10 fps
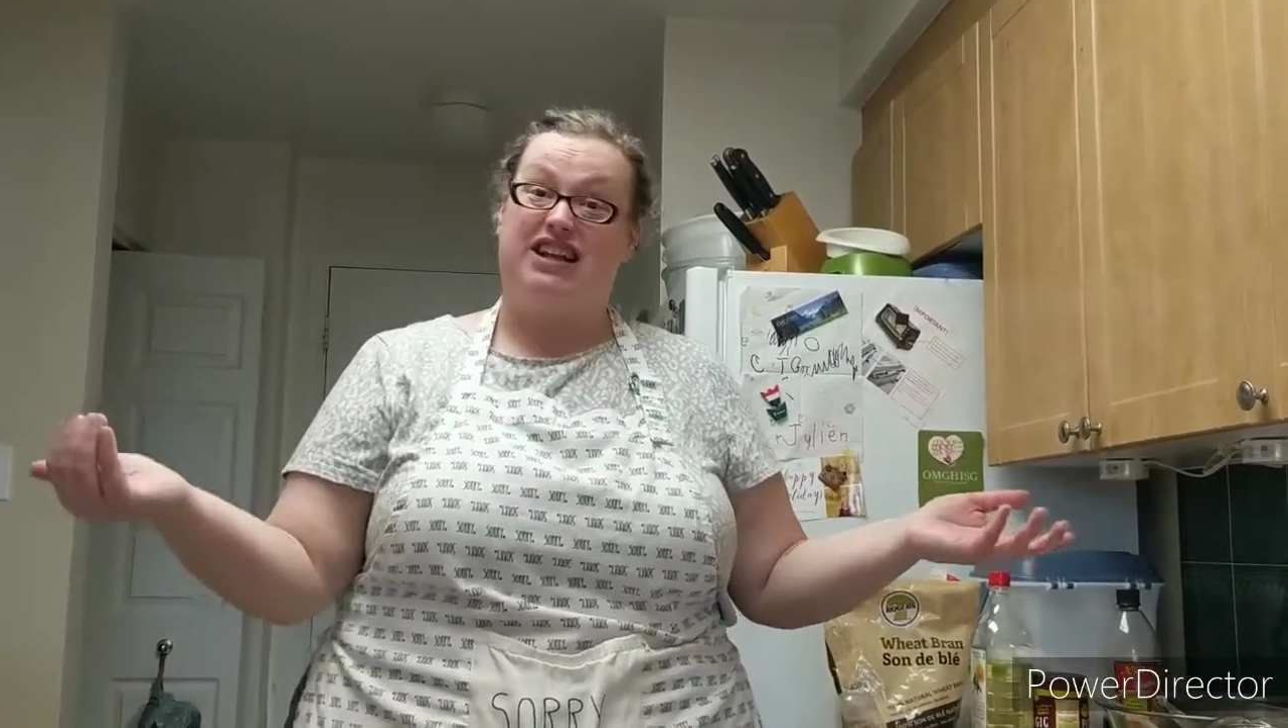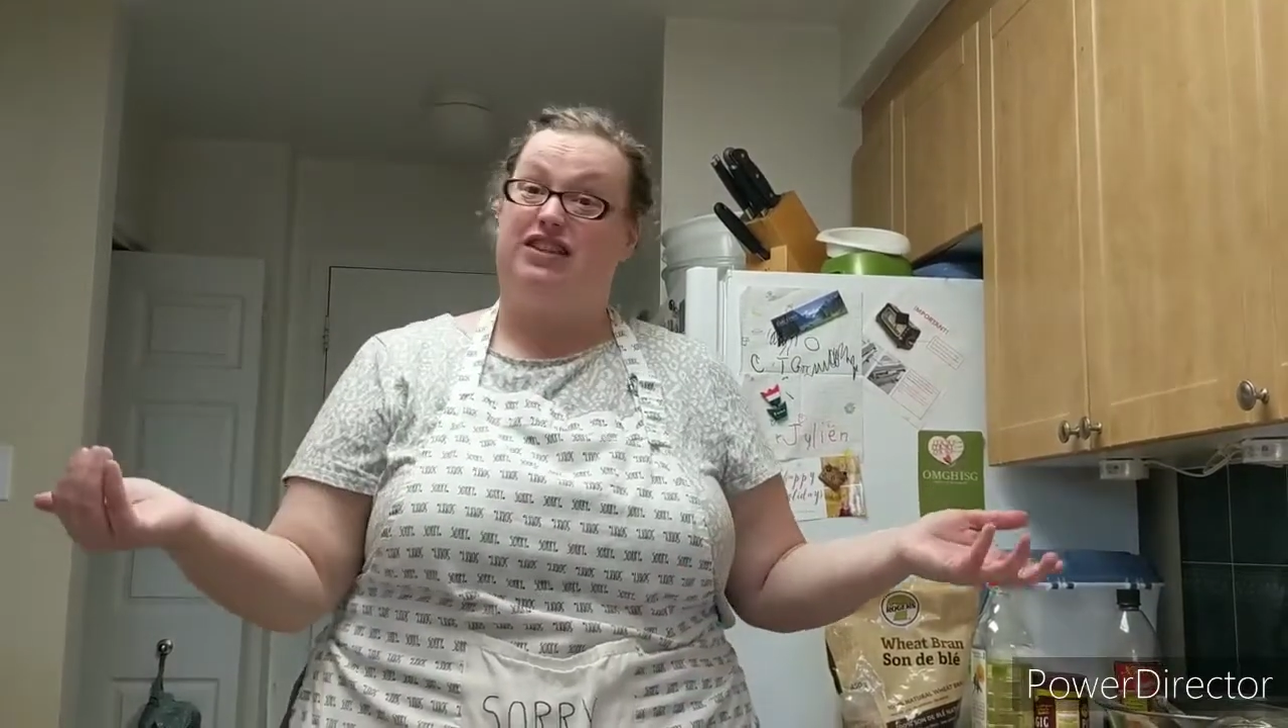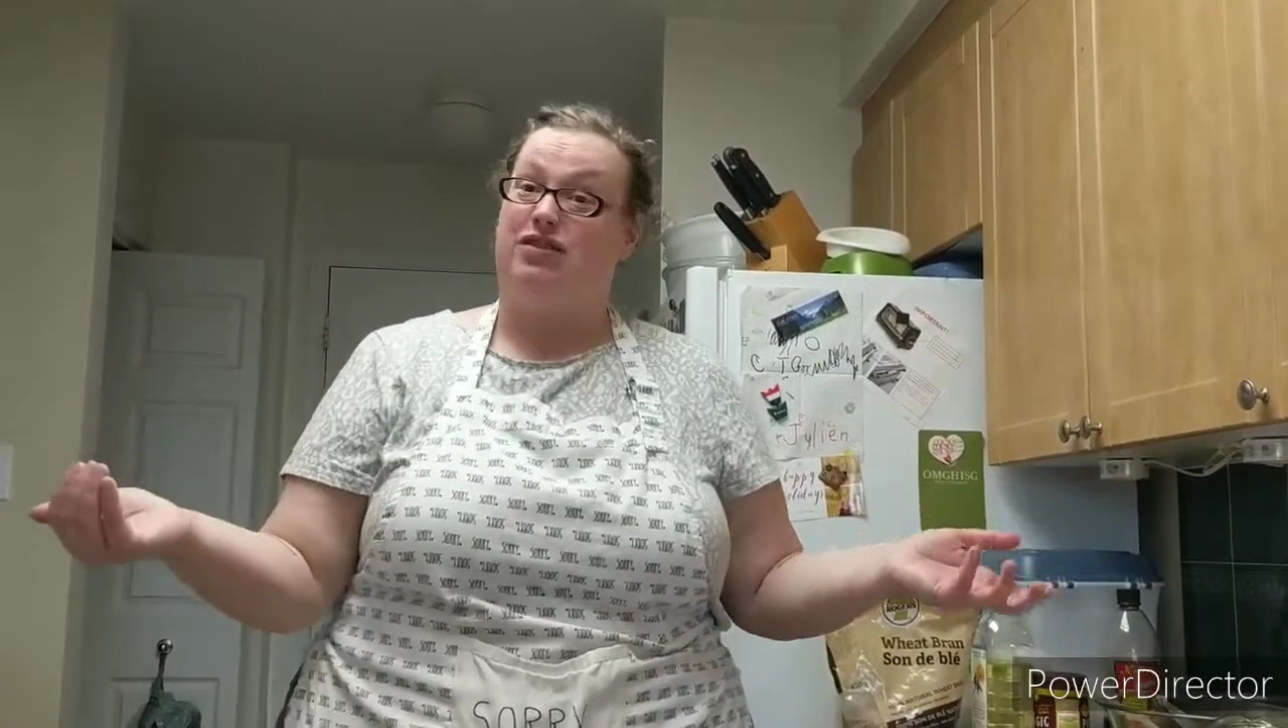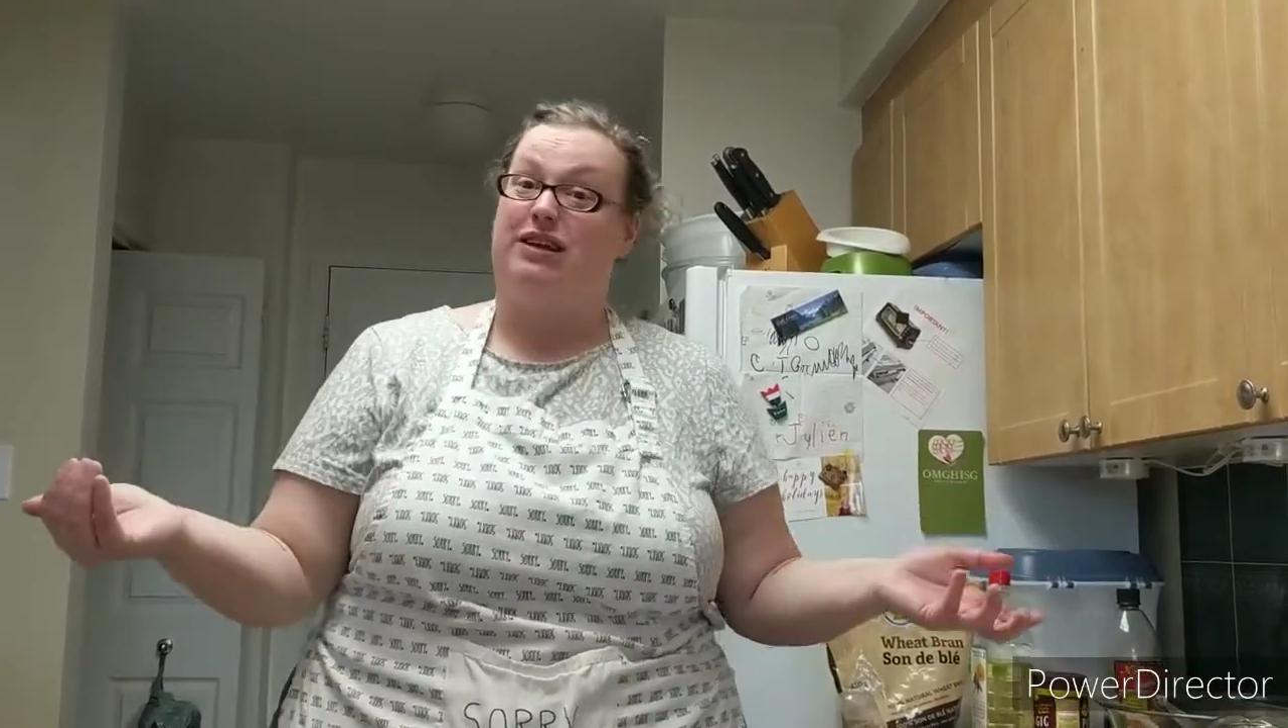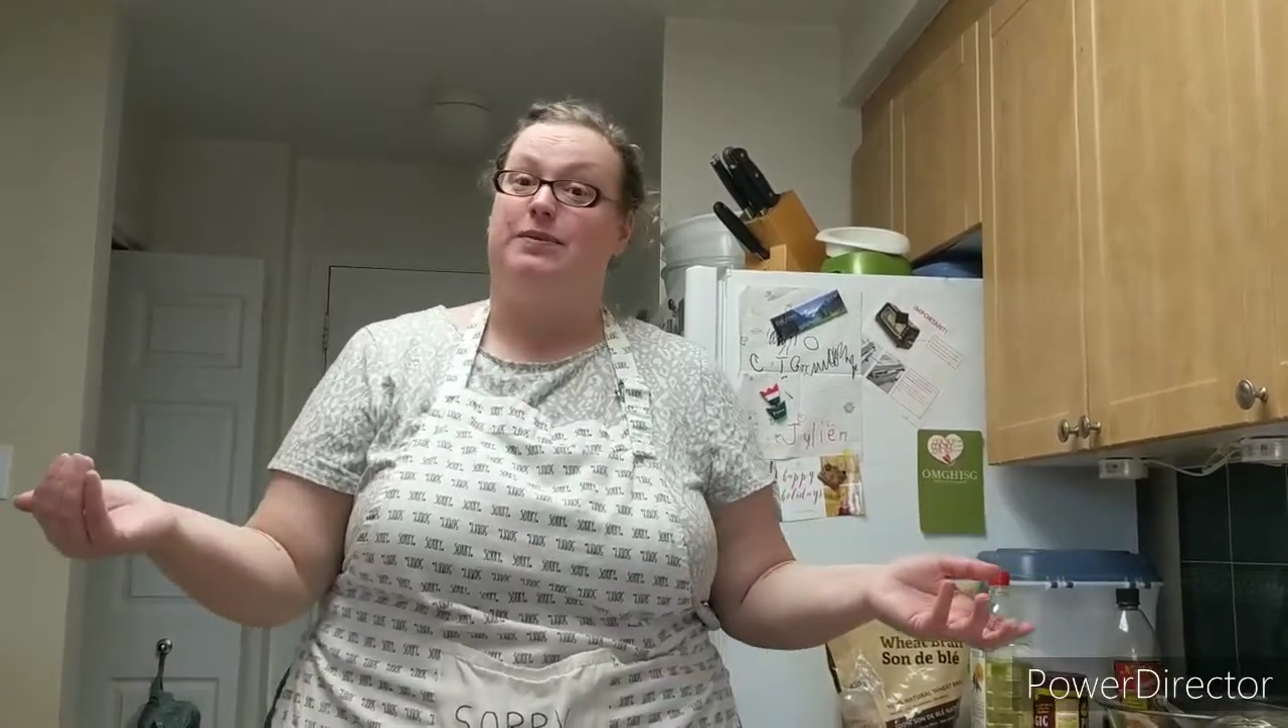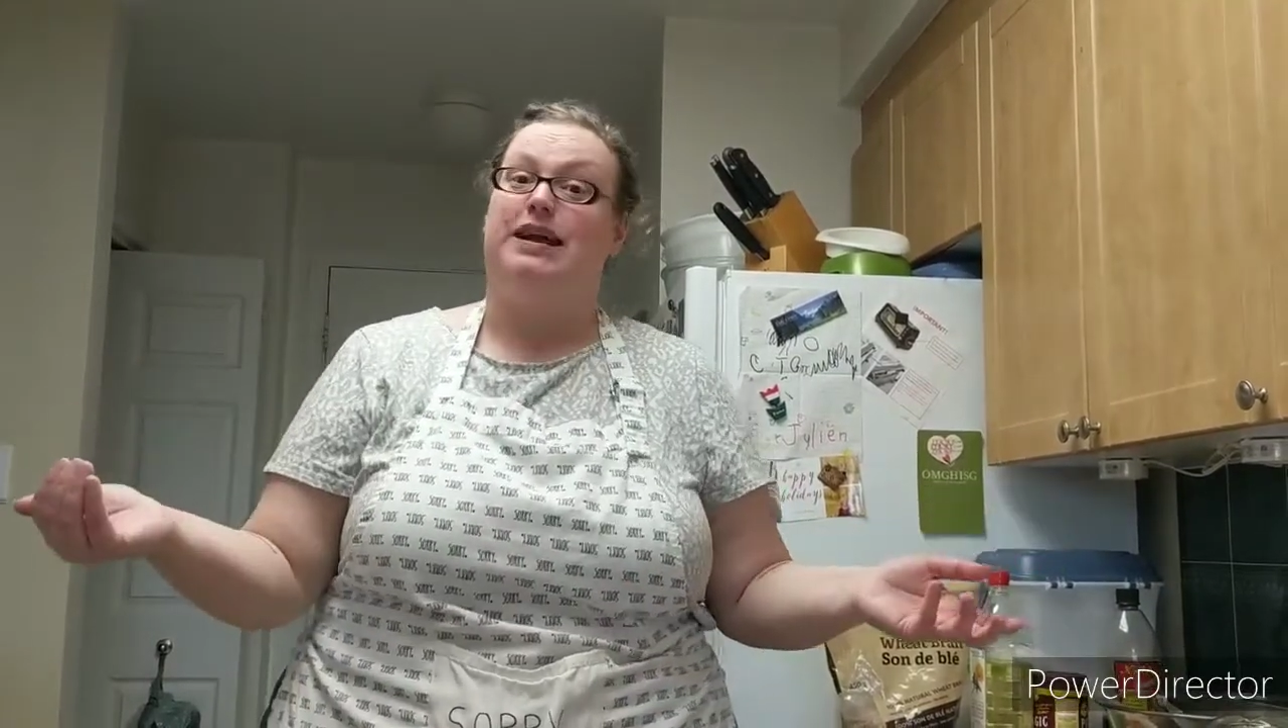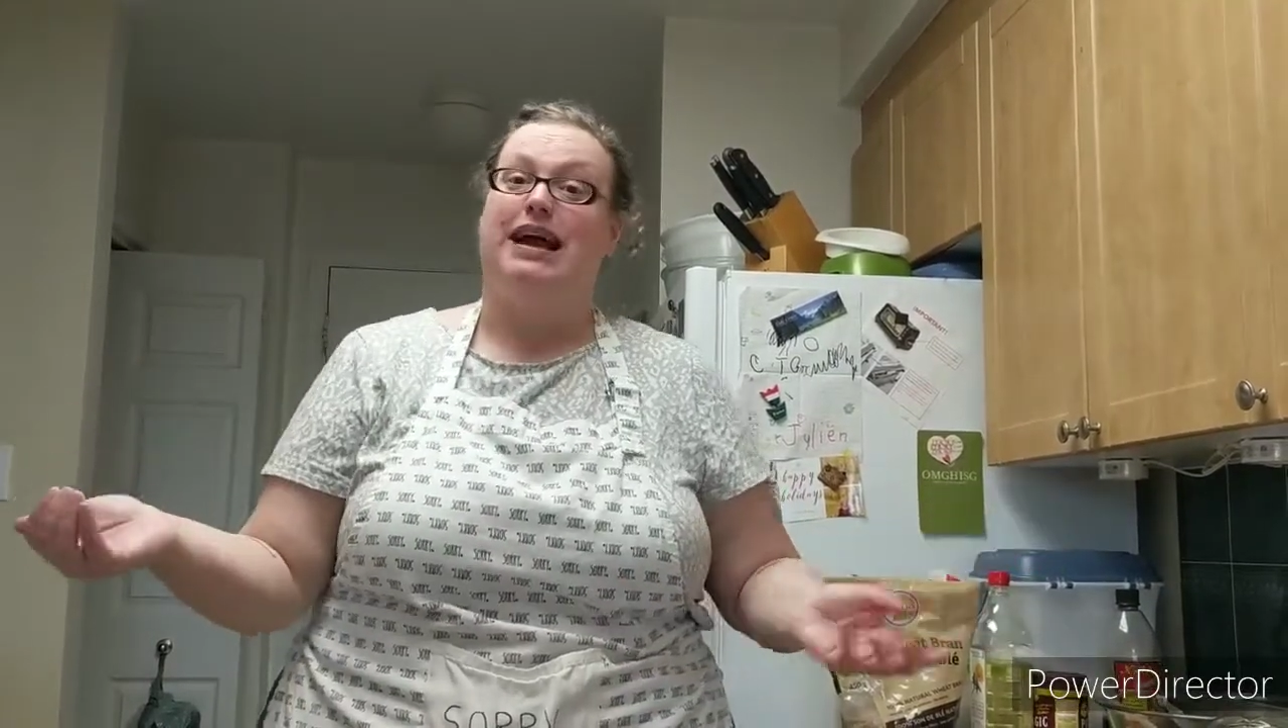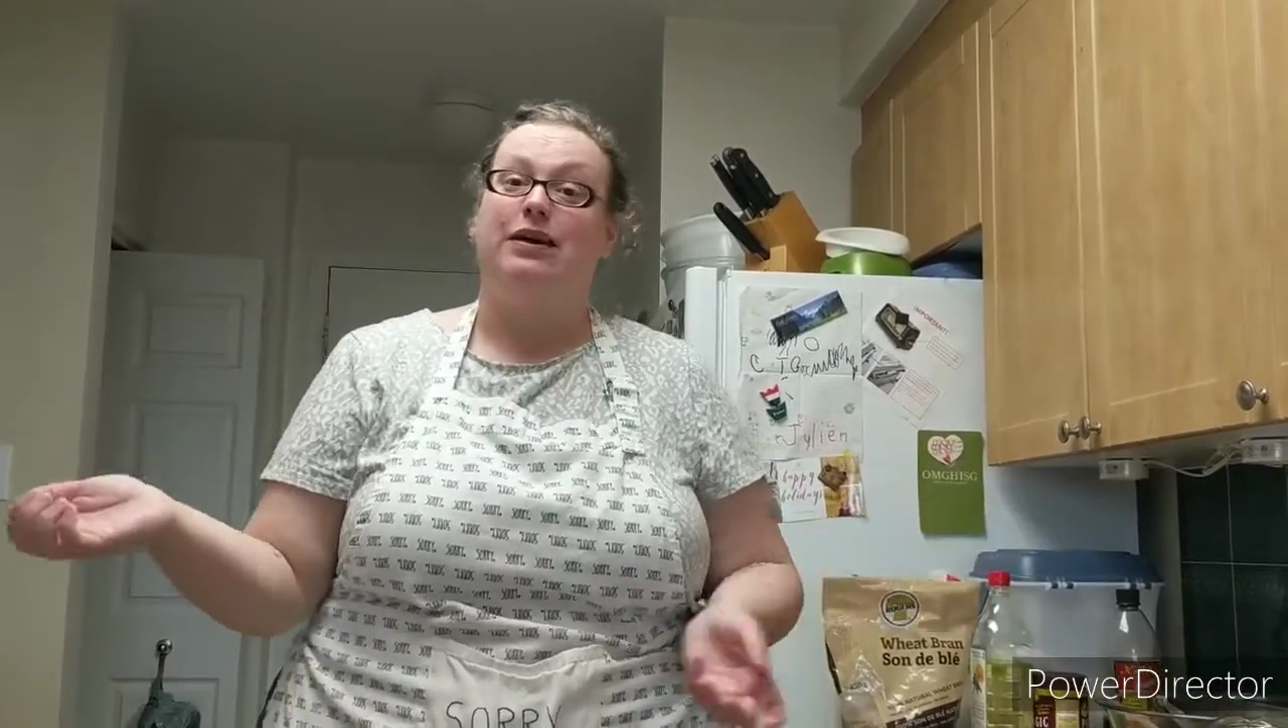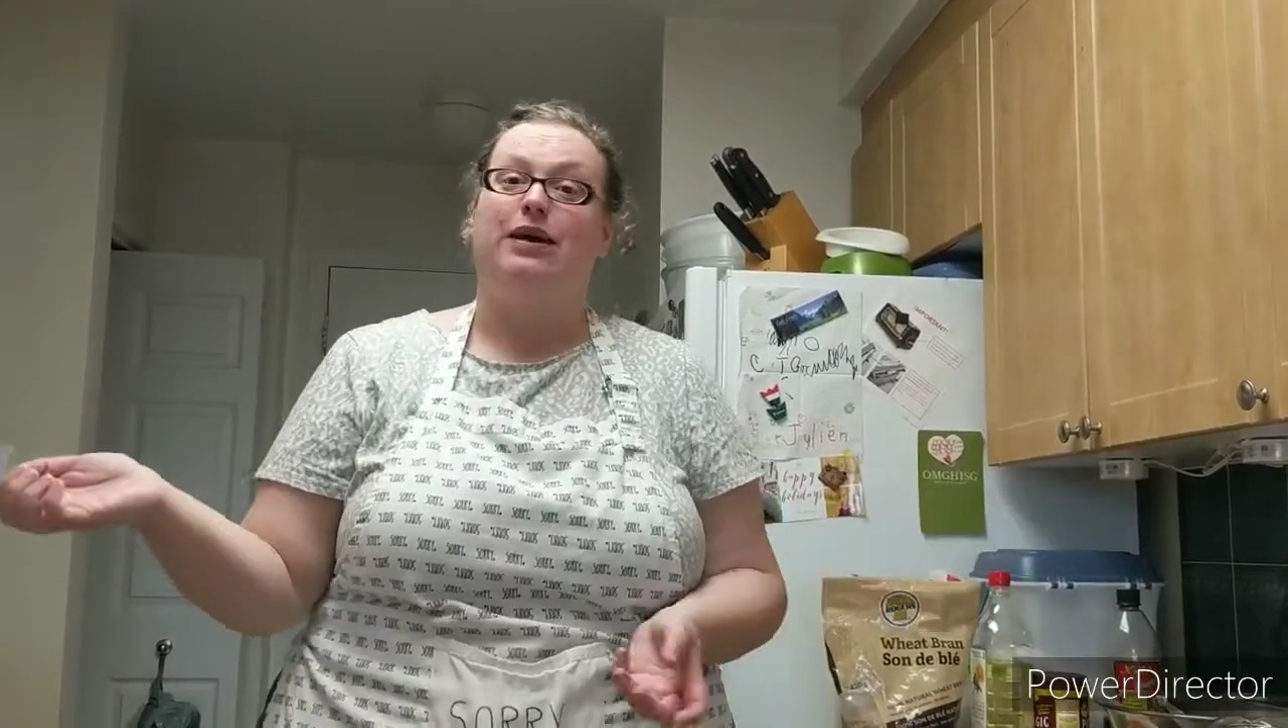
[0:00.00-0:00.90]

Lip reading: recipe anyway